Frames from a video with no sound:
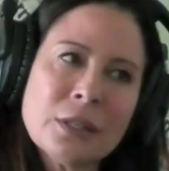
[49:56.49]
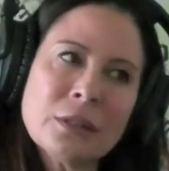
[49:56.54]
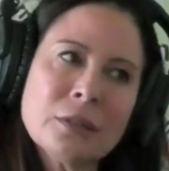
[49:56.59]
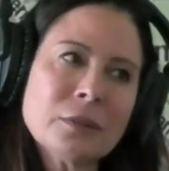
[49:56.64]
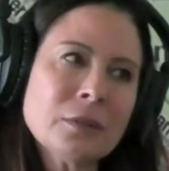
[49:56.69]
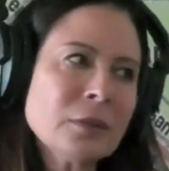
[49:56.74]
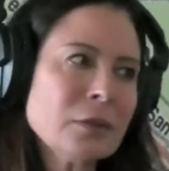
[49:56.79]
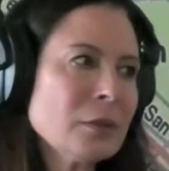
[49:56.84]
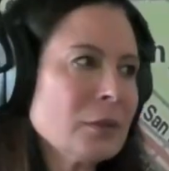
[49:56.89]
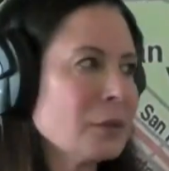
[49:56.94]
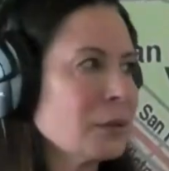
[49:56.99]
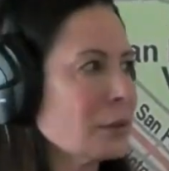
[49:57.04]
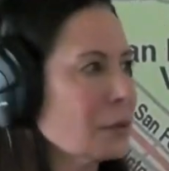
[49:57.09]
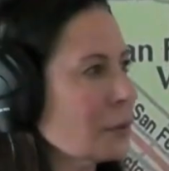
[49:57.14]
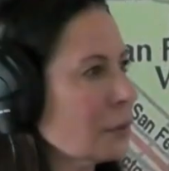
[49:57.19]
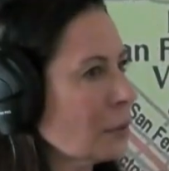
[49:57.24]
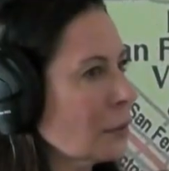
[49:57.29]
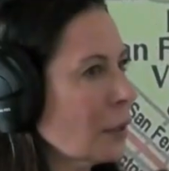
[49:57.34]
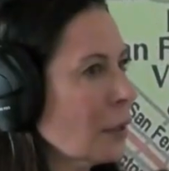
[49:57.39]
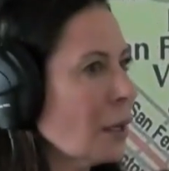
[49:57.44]
you know,
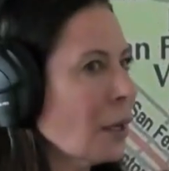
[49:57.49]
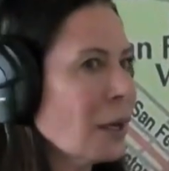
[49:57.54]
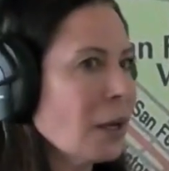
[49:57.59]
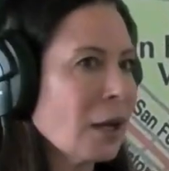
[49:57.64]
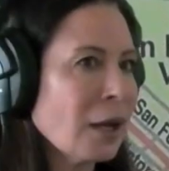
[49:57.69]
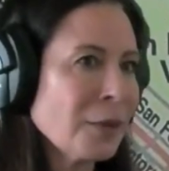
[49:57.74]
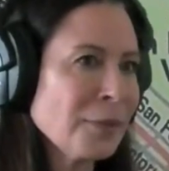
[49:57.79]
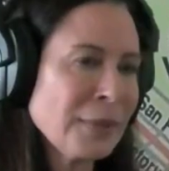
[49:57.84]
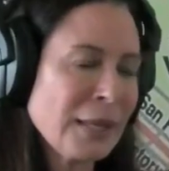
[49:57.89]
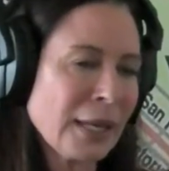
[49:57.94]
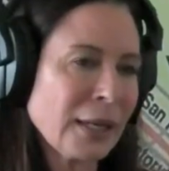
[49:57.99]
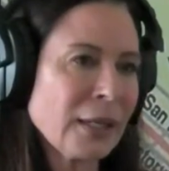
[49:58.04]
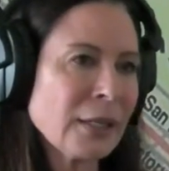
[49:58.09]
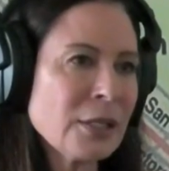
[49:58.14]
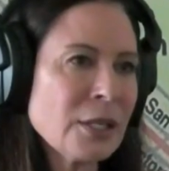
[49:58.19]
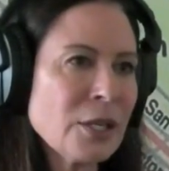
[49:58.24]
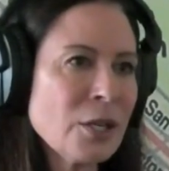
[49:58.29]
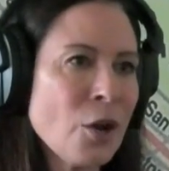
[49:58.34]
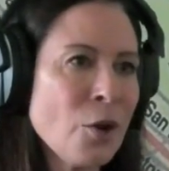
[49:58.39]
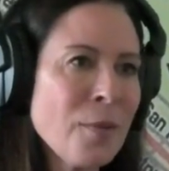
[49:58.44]
oh, I'm
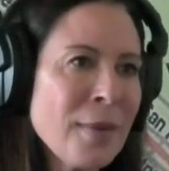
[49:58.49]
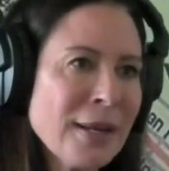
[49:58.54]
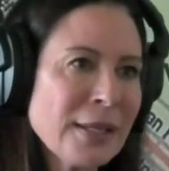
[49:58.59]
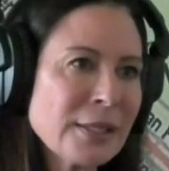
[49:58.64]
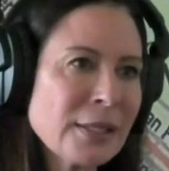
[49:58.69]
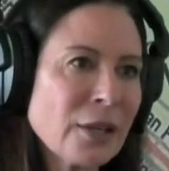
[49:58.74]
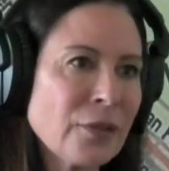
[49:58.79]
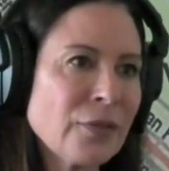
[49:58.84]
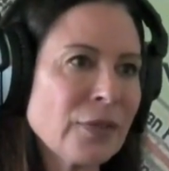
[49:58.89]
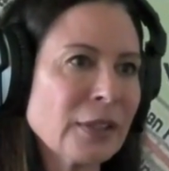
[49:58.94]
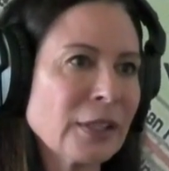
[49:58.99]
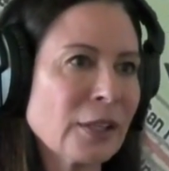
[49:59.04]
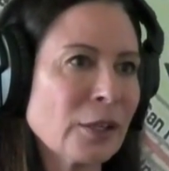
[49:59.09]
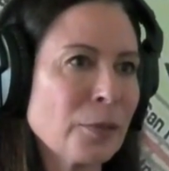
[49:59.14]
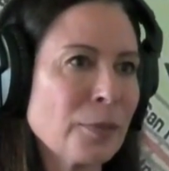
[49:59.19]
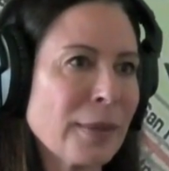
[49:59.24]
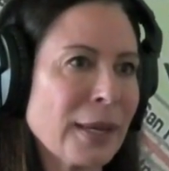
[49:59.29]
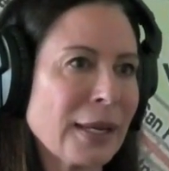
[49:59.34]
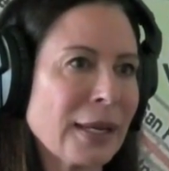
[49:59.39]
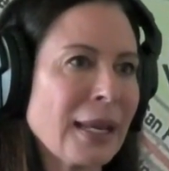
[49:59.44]
getting to know myself a
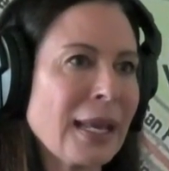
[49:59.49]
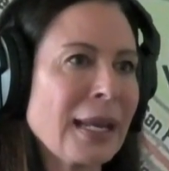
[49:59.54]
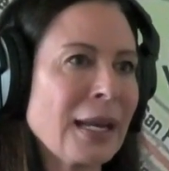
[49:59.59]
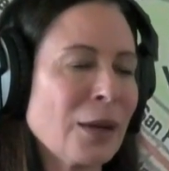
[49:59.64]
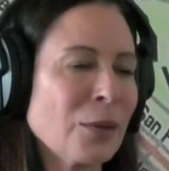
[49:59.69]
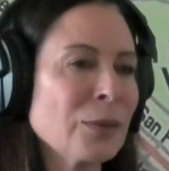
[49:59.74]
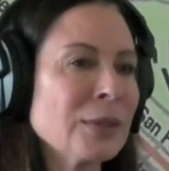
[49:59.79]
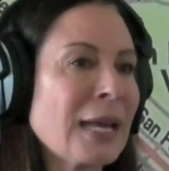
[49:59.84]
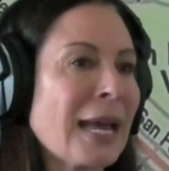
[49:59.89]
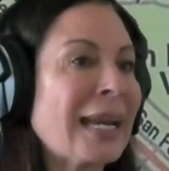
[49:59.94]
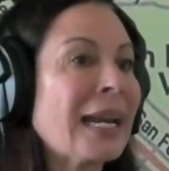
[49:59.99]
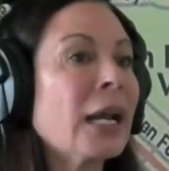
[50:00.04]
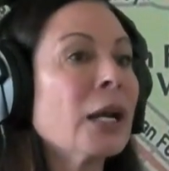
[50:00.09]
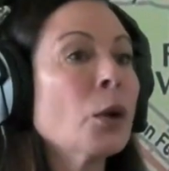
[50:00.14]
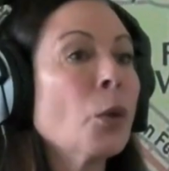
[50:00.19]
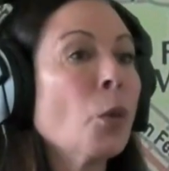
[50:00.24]
little bit. And I was, and